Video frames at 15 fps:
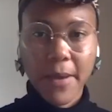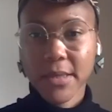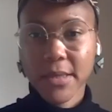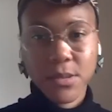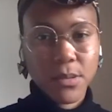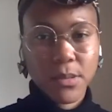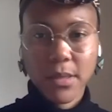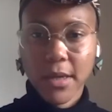
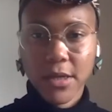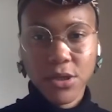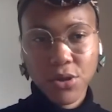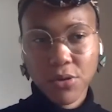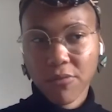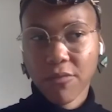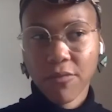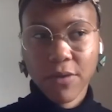pencil sketch
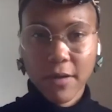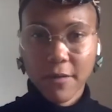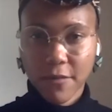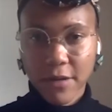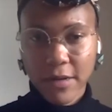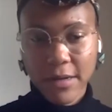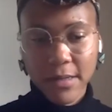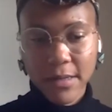of
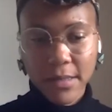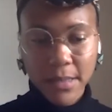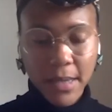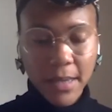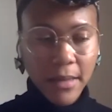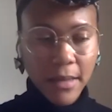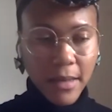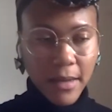whatever it is,
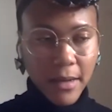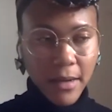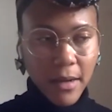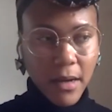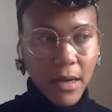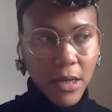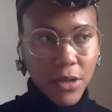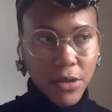and then
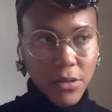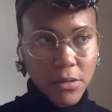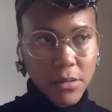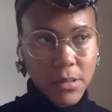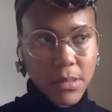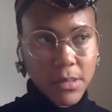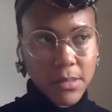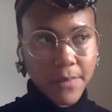I
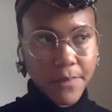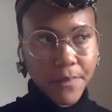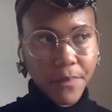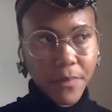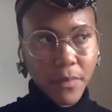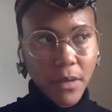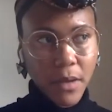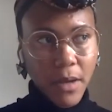
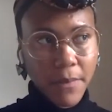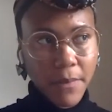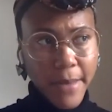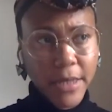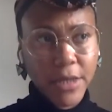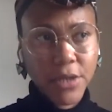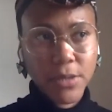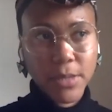
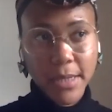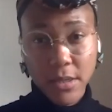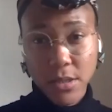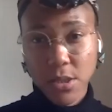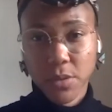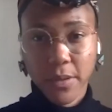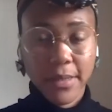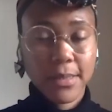mainly use
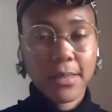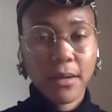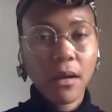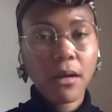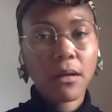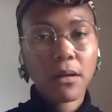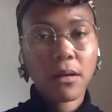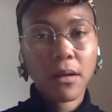Illustrator,
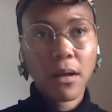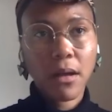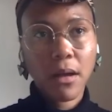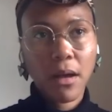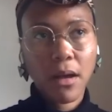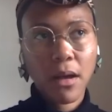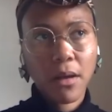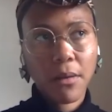
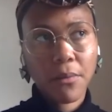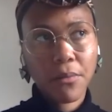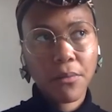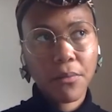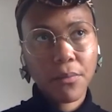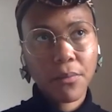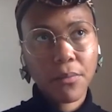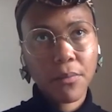
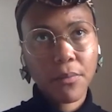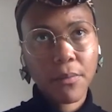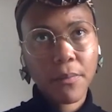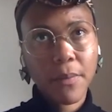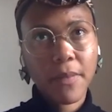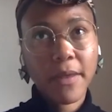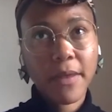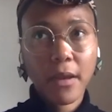
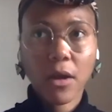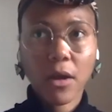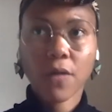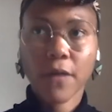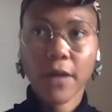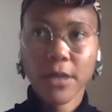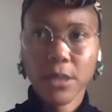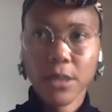but then
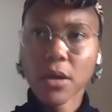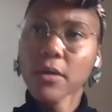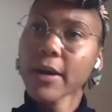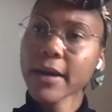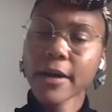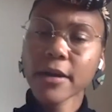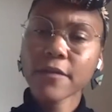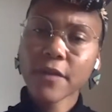
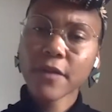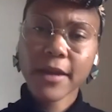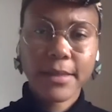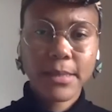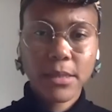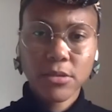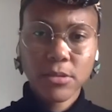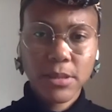I
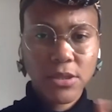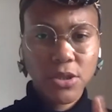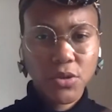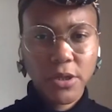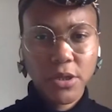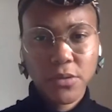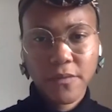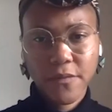guess I use
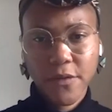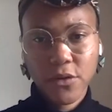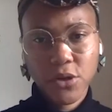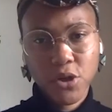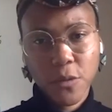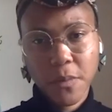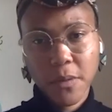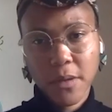Illustrator and
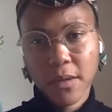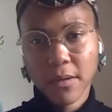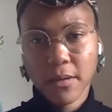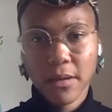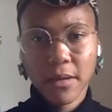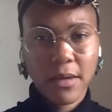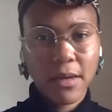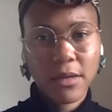Photoshop it
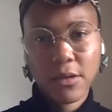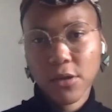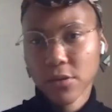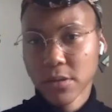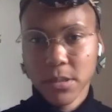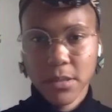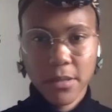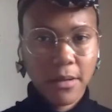in
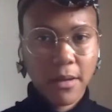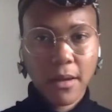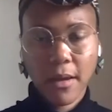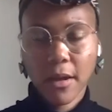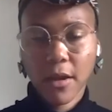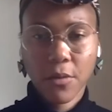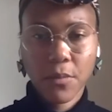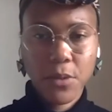unison. Like
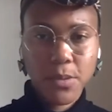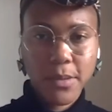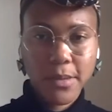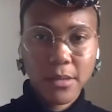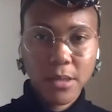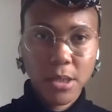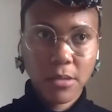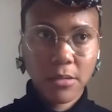I go
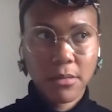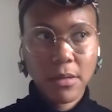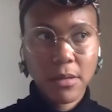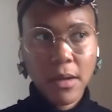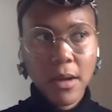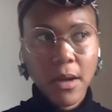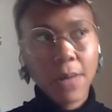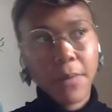between the two.
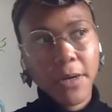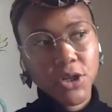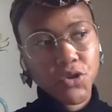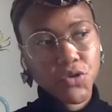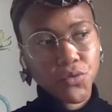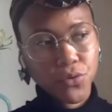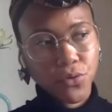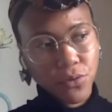I might
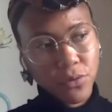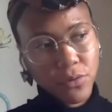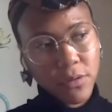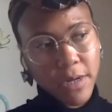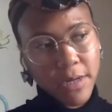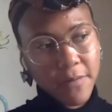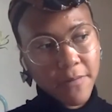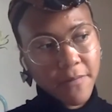draw
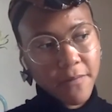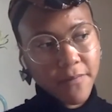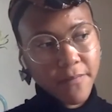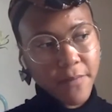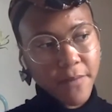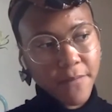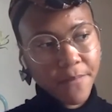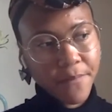kind of
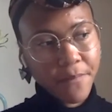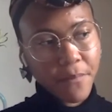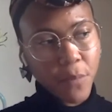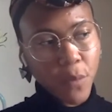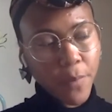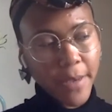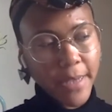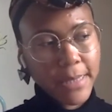the
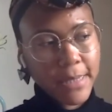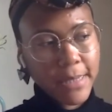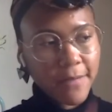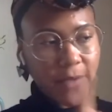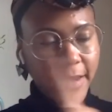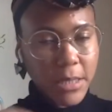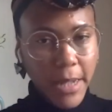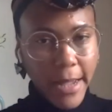more basic
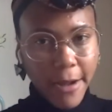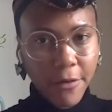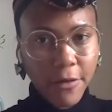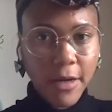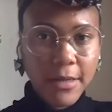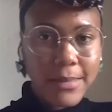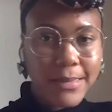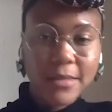vector
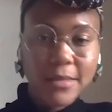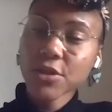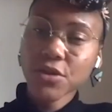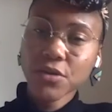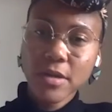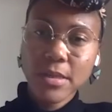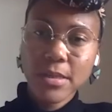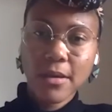outlines in
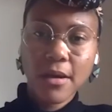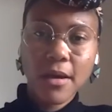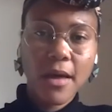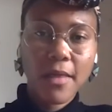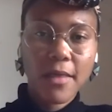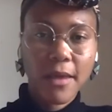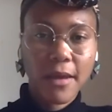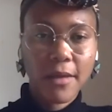Illustrator,
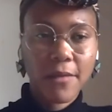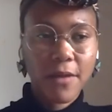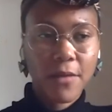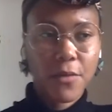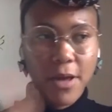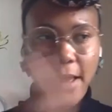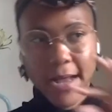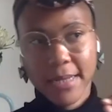and then if I
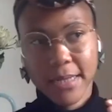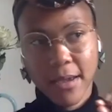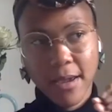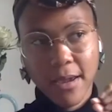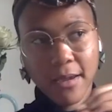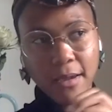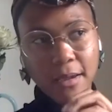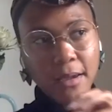want to add
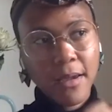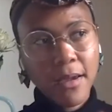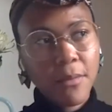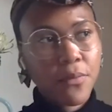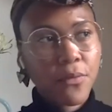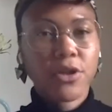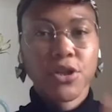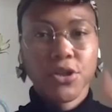like
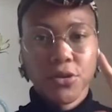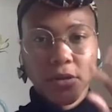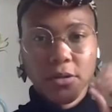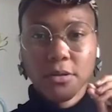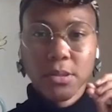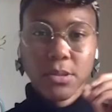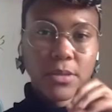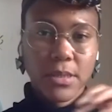brush
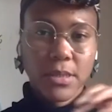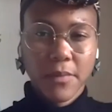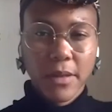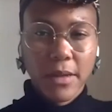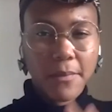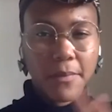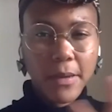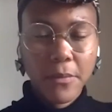strokes or
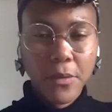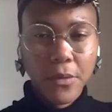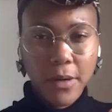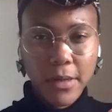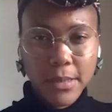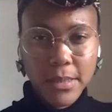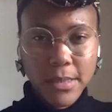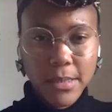something a bit more
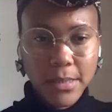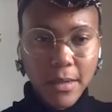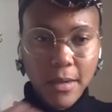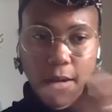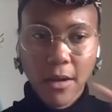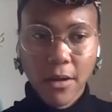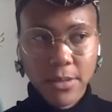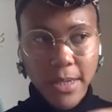
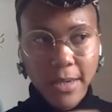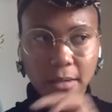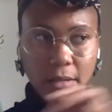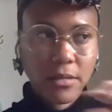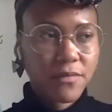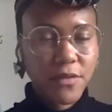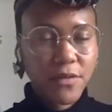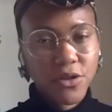artistic, I'll take it
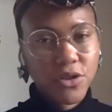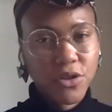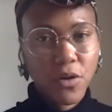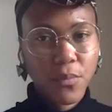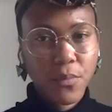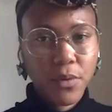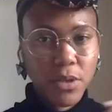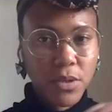into Photoshop
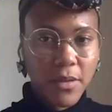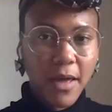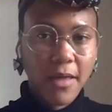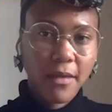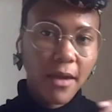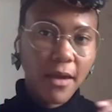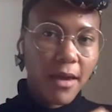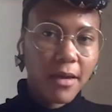and do that
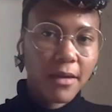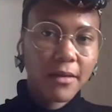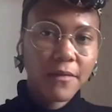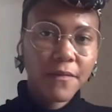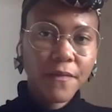there.